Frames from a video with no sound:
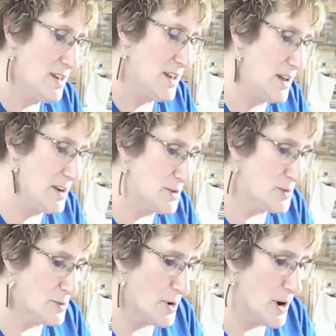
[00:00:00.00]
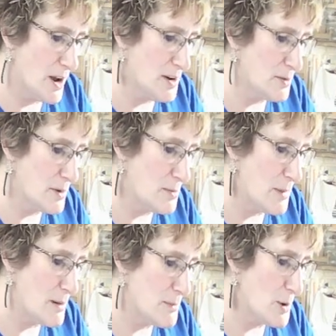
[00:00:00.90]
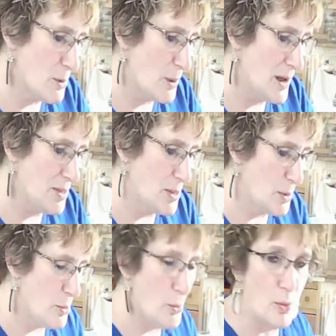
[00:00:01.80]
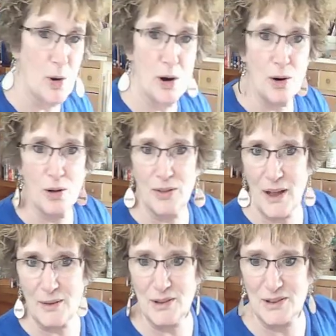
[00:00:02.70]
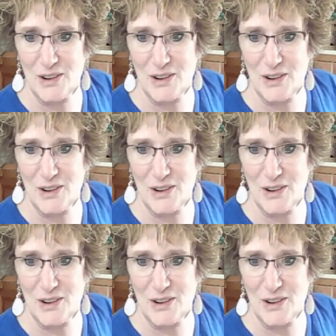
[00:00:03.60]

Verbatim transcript: And try to remember what in the world I was